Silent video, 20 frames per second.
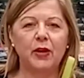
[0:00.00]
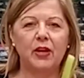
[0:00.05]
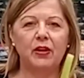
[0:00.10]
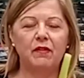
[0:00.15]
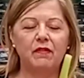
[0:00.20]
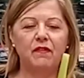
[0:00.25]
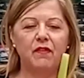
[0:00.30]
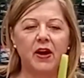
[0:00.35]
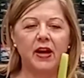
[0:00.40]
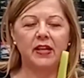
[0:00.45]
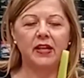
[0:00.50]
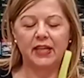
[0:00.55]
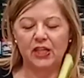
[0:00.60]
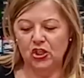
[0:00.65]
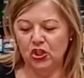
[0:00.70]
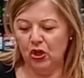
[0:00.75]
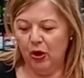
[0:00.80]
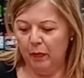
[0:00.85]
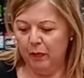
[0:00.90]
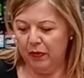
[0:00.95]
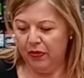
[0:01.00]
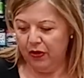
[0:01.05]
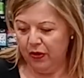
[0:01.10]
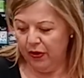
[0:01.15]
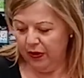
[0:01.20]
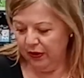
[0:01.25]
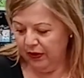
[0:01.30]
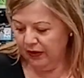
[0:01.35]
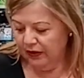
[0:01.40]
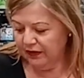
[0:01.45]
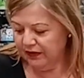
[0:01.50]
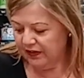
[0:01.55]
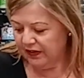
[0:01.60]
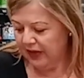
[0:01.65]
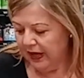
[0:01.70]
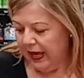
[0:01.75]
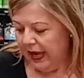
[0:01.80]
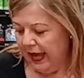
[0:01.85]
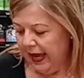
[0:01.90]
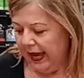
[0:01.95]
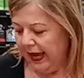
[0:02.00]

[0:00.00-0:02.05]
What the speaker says: going to finely chop those.